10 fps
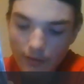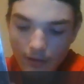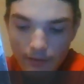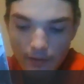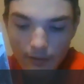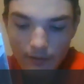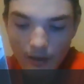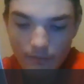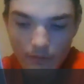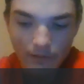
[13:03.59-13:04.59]
I think the
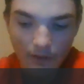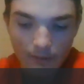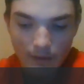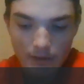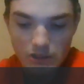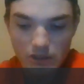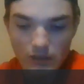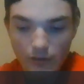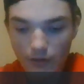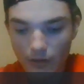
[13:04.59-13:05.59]
covers I
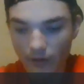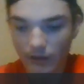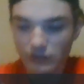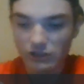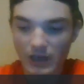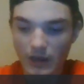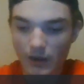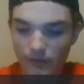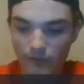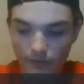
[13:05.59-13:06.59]
mentioned, like
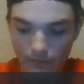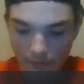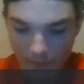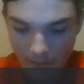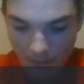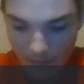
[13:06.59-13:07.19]
Chains.